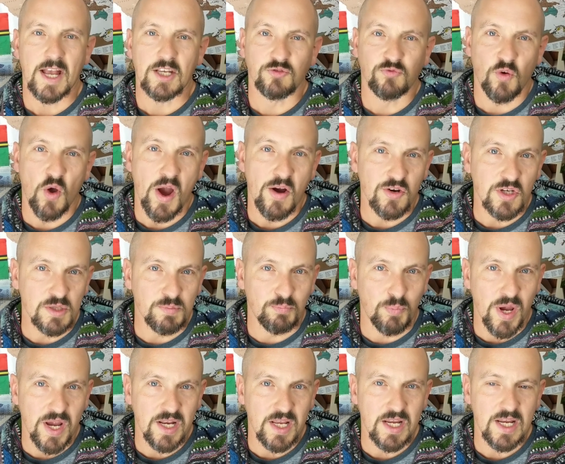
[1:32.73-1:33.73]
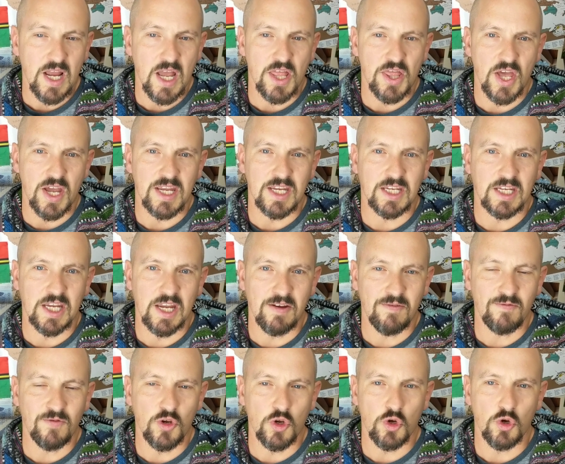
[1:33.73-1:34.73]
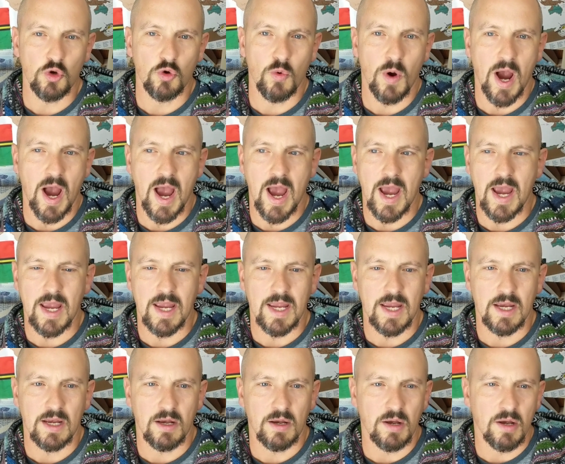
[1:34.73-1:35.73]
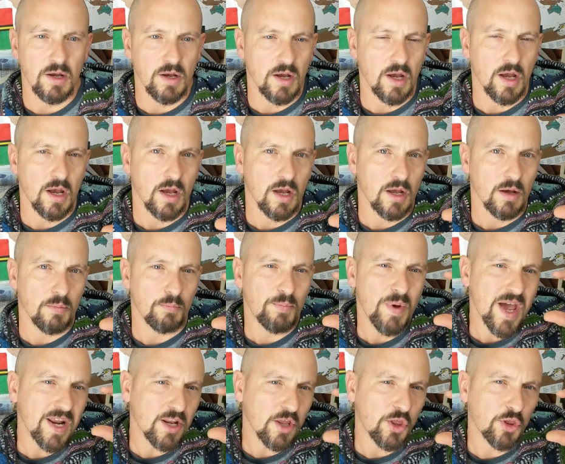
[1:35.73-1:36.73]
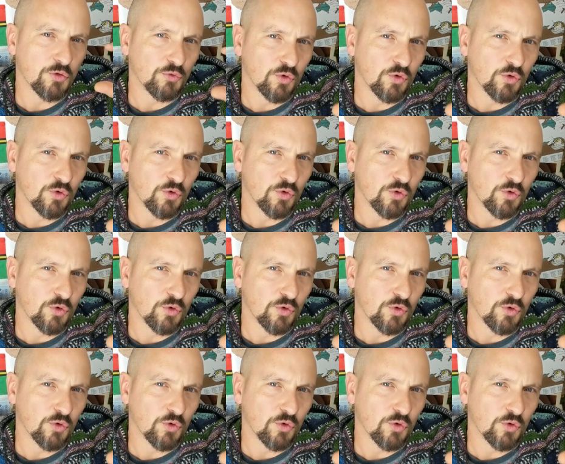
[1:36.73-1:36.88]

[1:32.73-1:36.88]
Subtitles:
As far as bedding, they give you about a